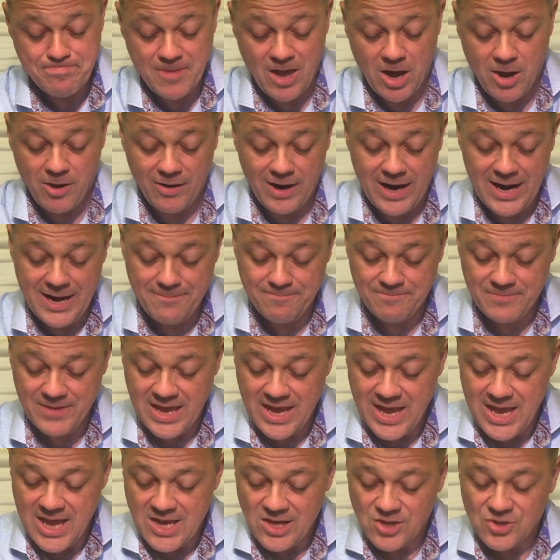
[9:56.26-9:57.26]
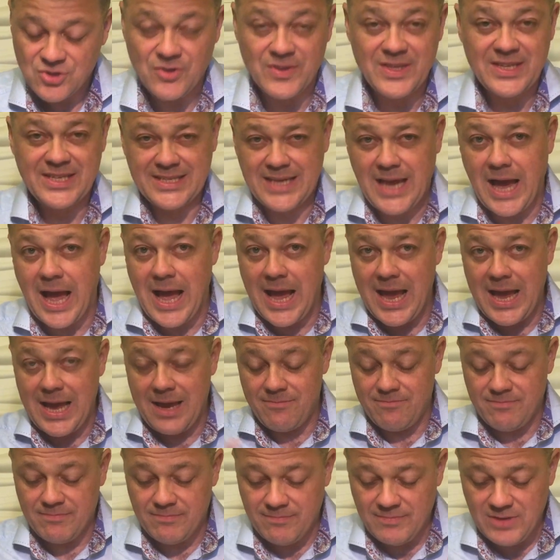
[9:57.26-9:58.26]
All right? So this
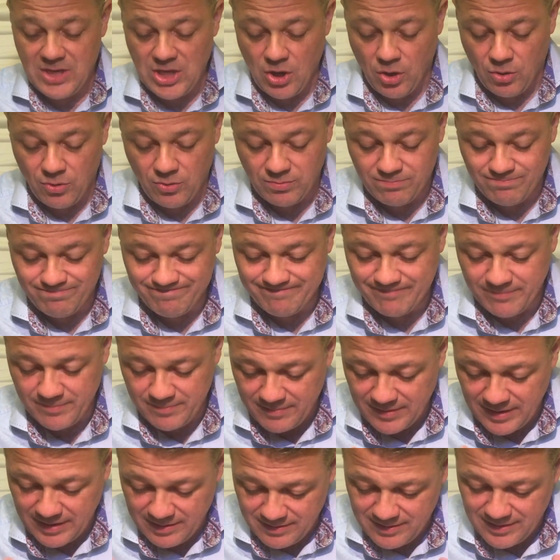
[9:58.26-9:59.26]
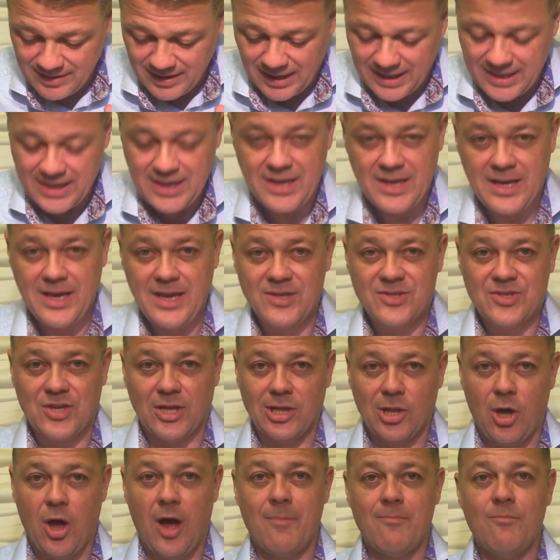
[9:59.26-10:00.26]
guy, he's a
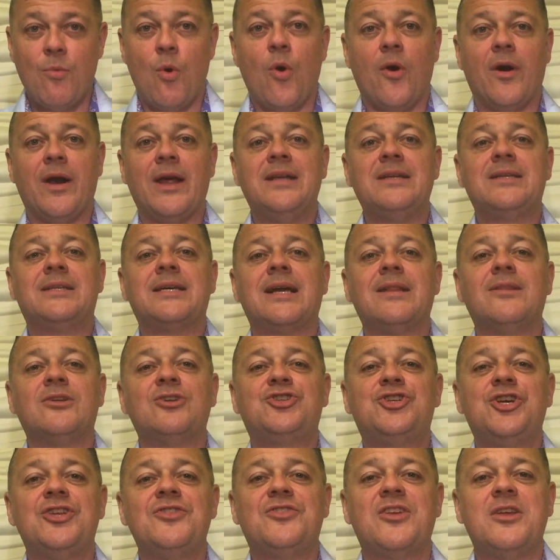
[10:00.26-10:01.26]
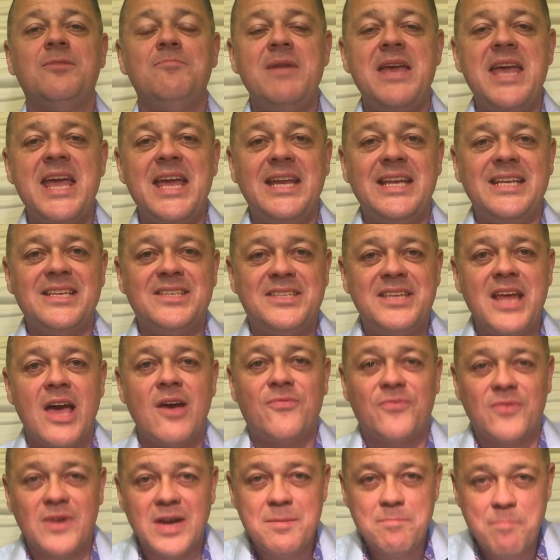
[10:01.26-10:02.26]
lot more intelligent than me, and he's
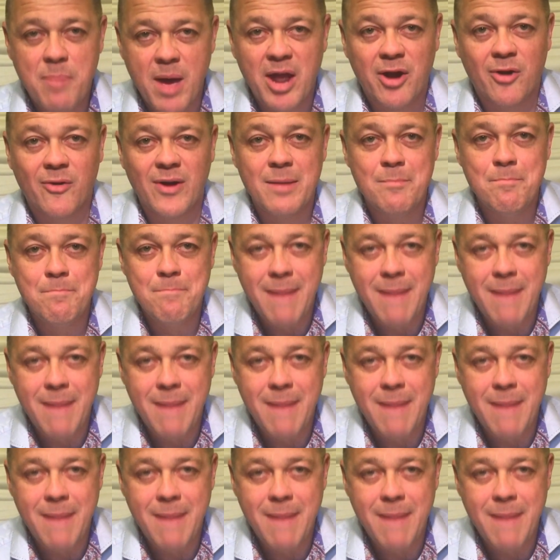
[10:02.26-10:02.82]
definitely better at